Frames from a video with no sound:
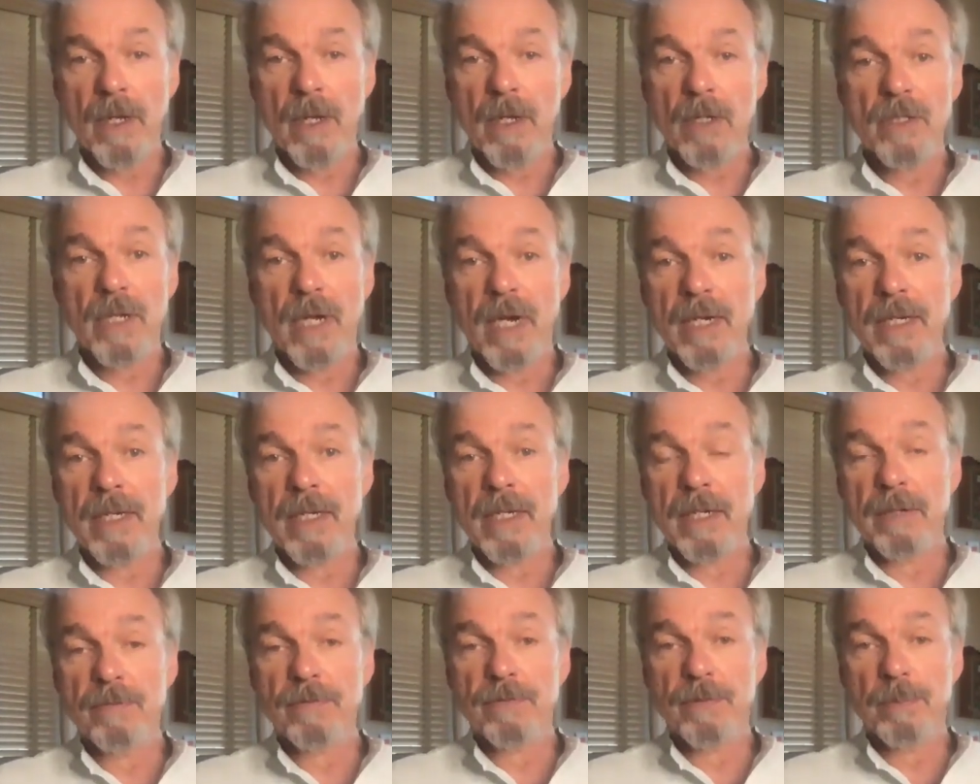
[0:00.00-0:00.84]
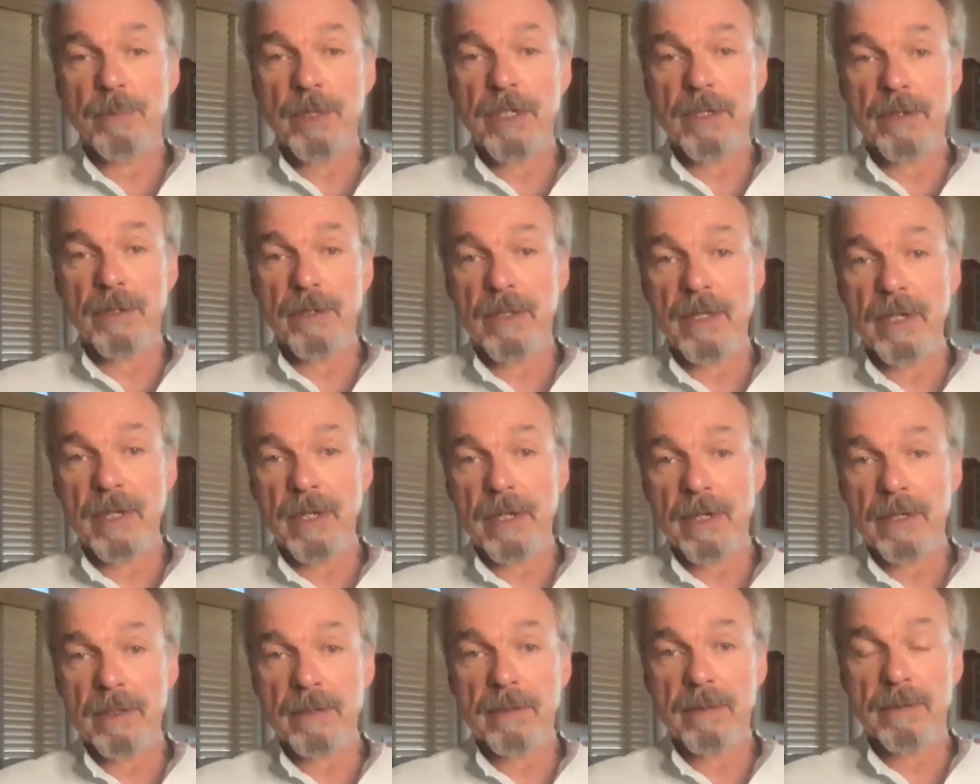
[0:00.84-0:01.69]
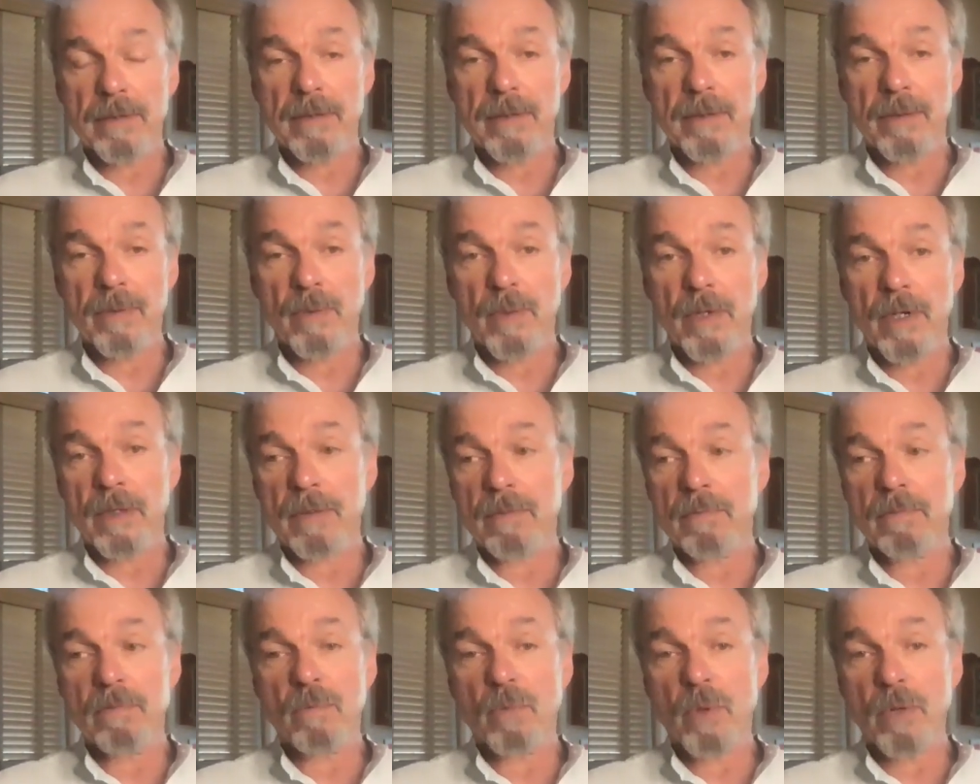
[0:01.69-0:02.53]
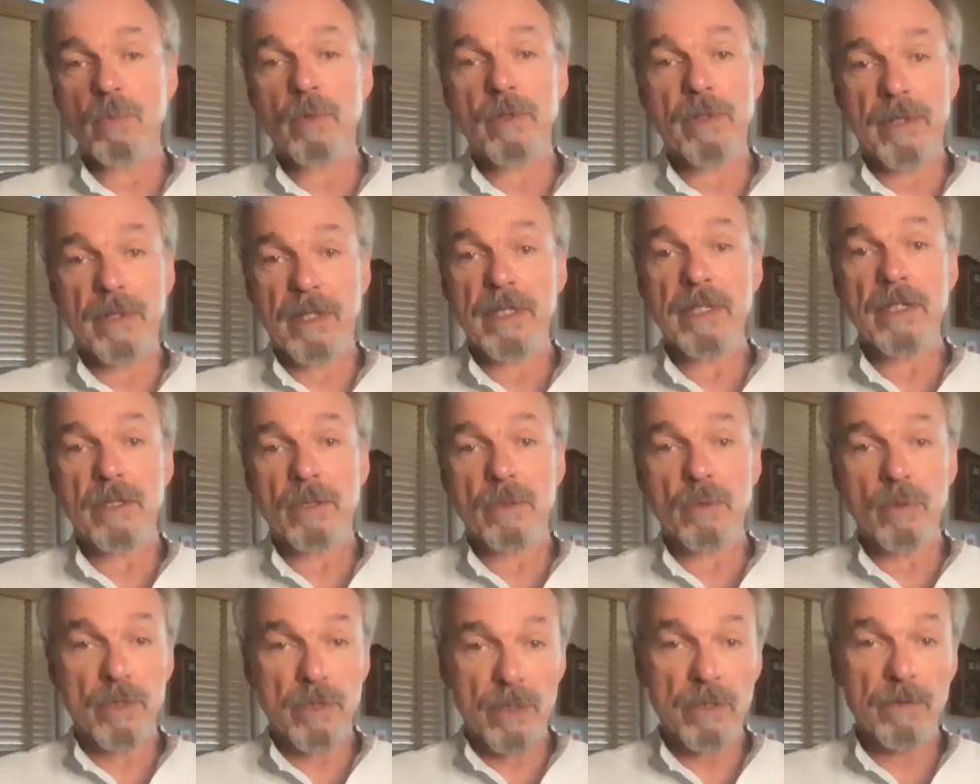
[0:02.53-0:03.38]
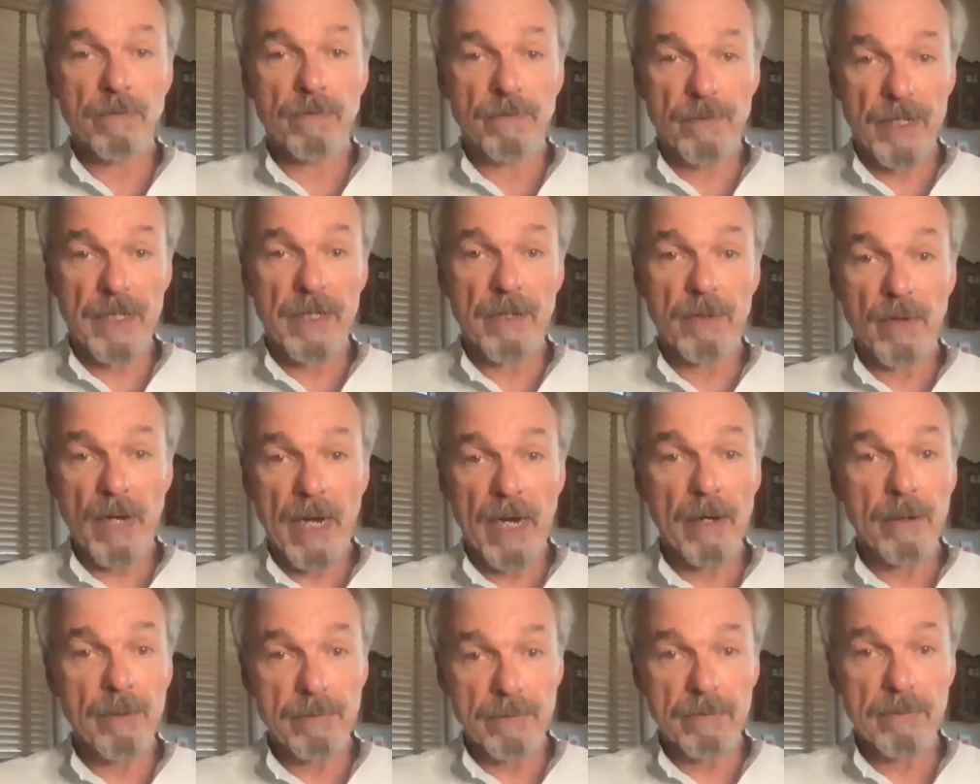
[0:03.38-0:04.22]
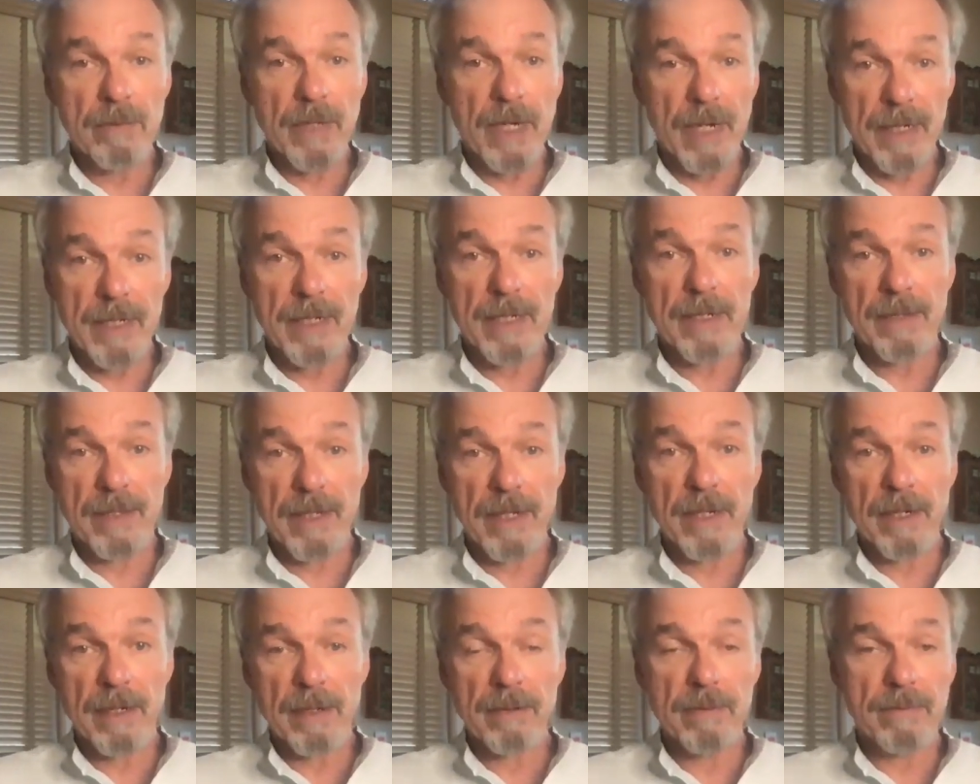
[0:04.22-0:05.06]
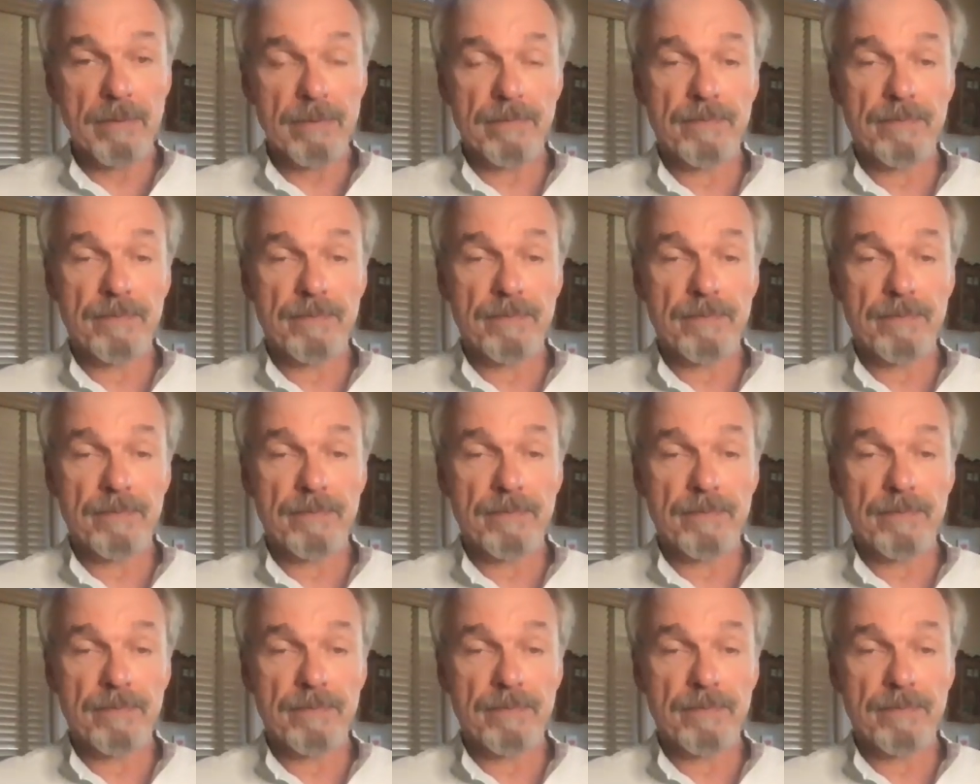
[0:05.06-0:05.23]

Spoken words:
So how do you get from here to there? Well, one would think you would just figure out how to get there.